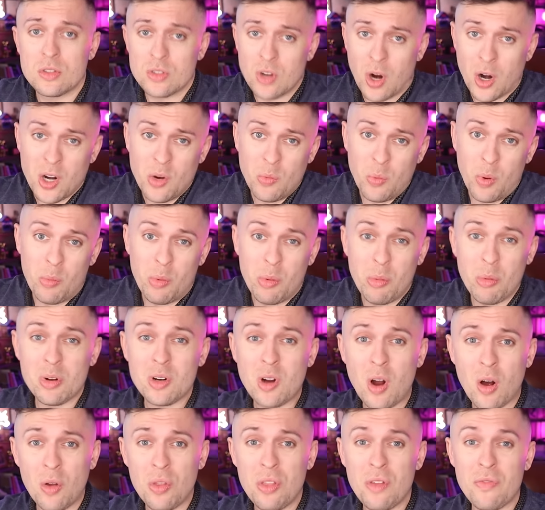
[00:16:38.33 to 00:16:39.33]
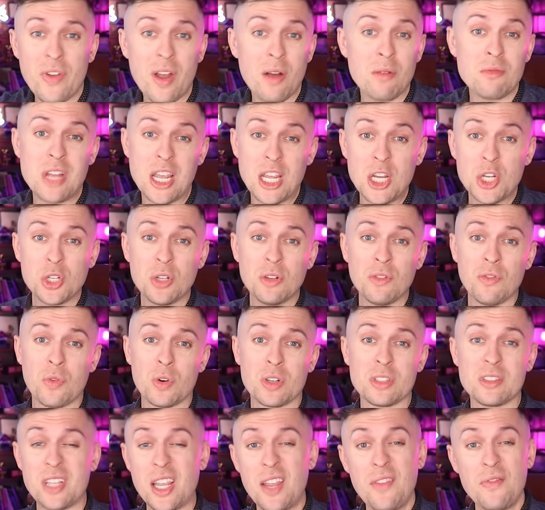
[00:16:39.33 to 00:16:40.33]
started what we would call the foundation
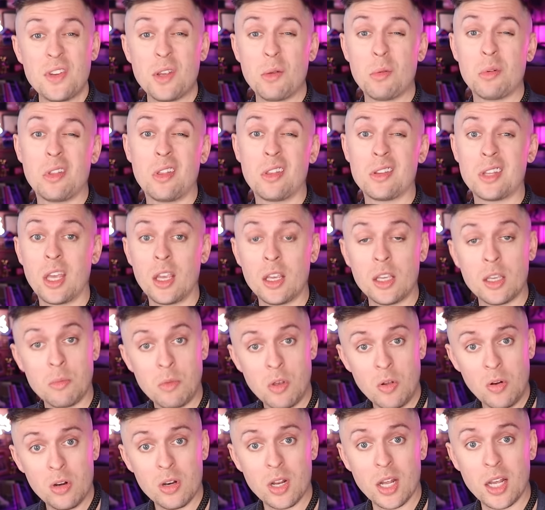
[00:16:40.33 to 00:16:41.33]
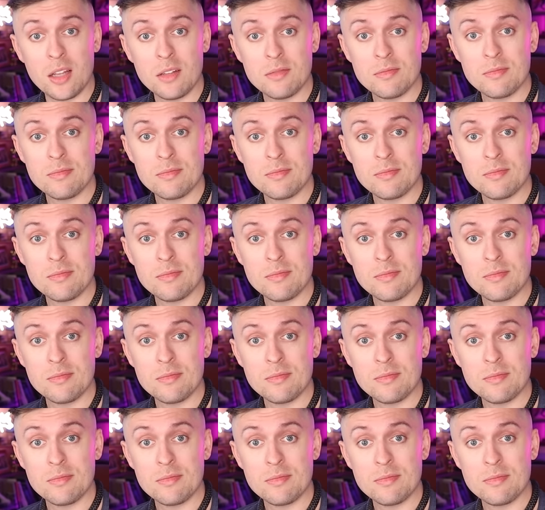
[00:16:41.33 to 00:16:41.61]
for safety within the kink community.